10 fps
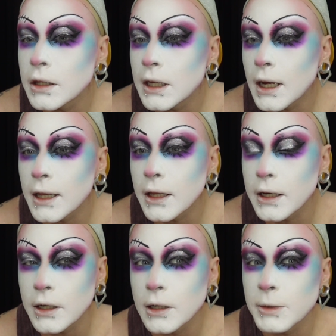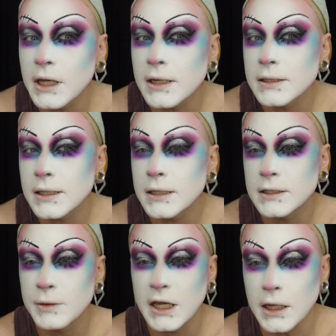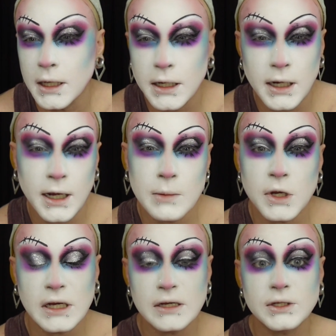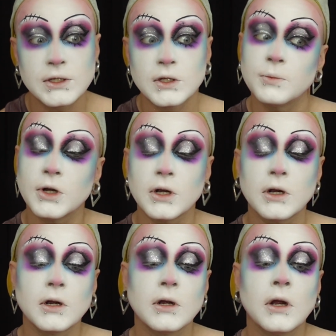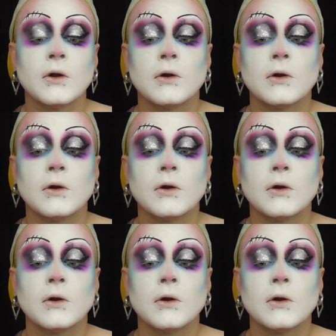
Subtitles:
the eyeliner because it's me and I'm a super